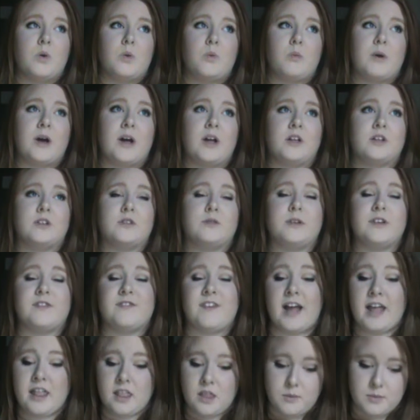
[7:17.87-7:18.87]
Well, we
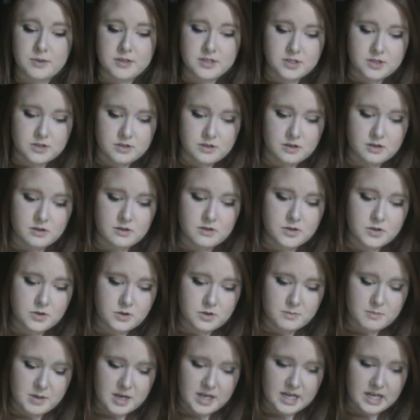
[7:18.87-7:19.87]
finally went to
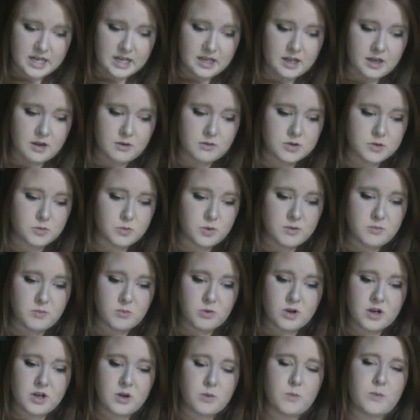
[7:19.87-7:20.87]
the meeting. It was one
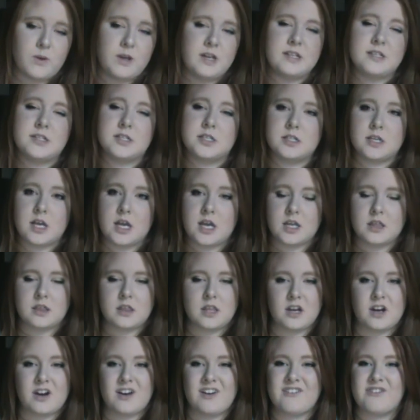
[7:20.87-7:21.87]
morning. We stayed
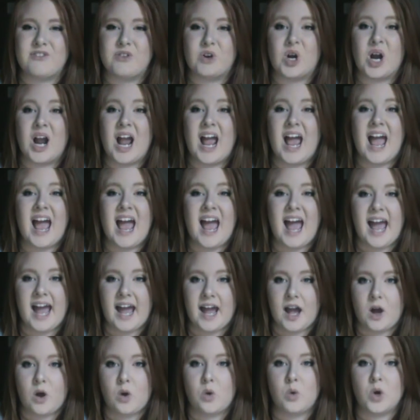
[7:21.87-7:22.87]
there for
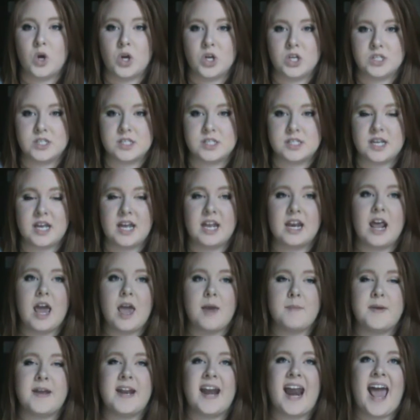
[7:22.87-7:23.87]
hours, and
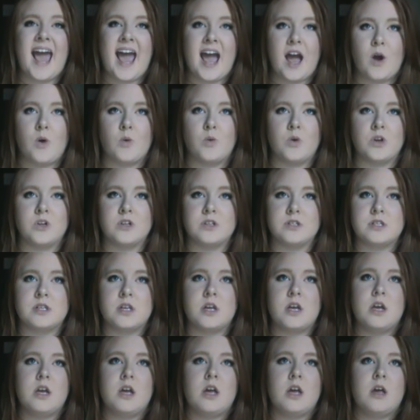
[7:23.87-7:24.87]
I mean hours,
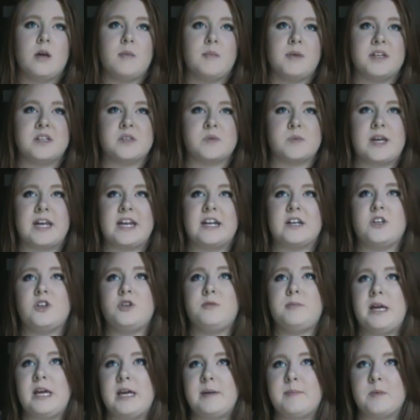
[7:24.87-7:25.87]
because we had to do
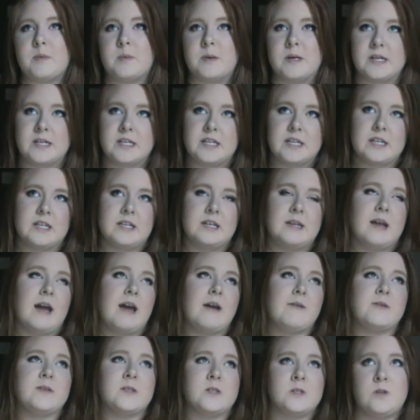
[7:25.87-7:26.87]
paperwork and
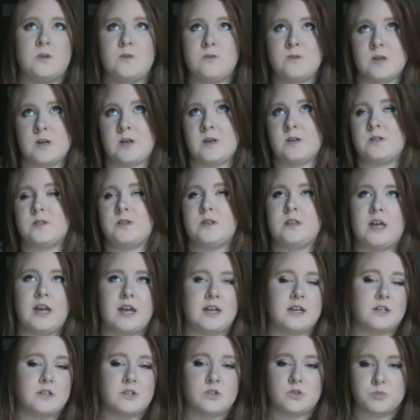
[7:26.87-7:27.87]
I was new there, so they
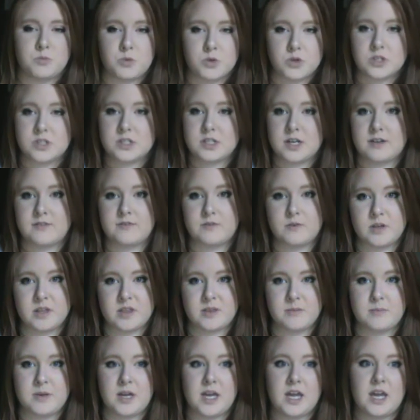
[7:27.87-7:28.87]
had to do more stuff
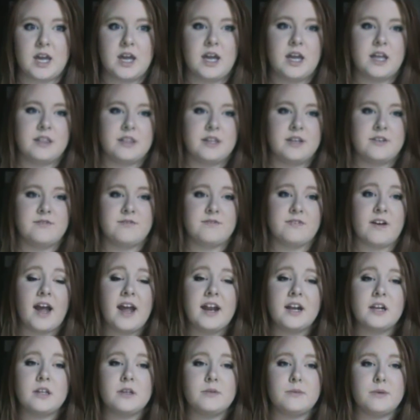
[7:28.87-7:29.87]
with me. And then
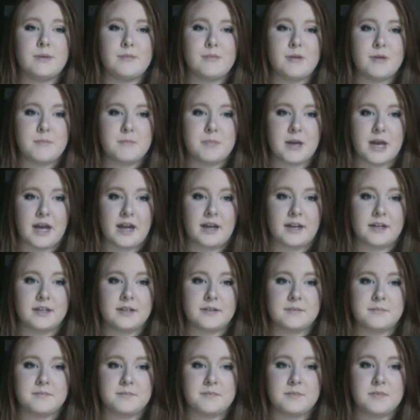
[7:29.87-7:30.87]
finally we went back.
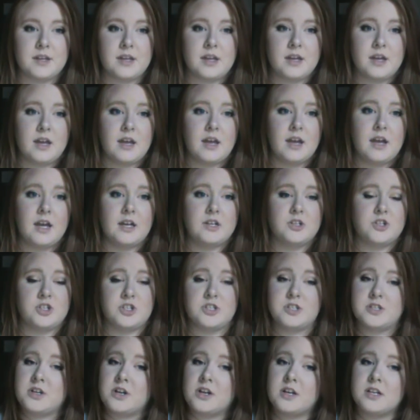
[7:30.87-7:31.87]
She
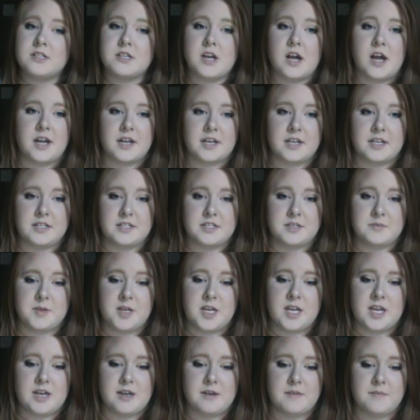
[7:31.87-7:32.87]
started talking to
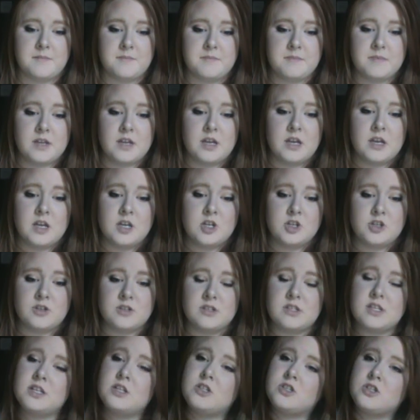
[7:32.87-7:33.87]
me.
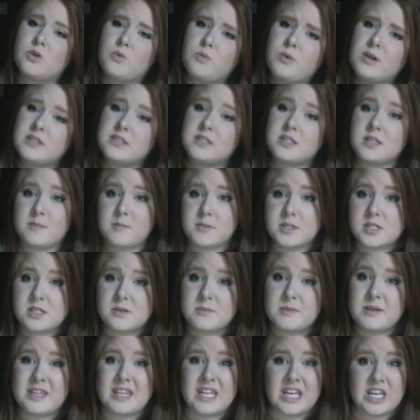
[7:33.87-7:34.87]
She's like, "So what seems
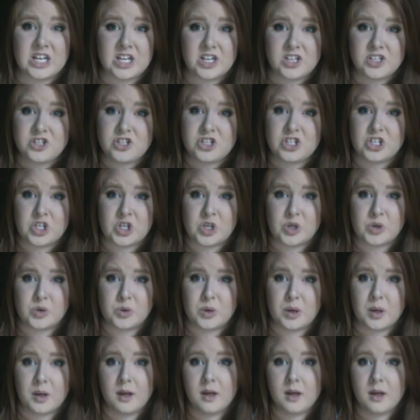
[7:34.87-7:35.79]
to be the issue?"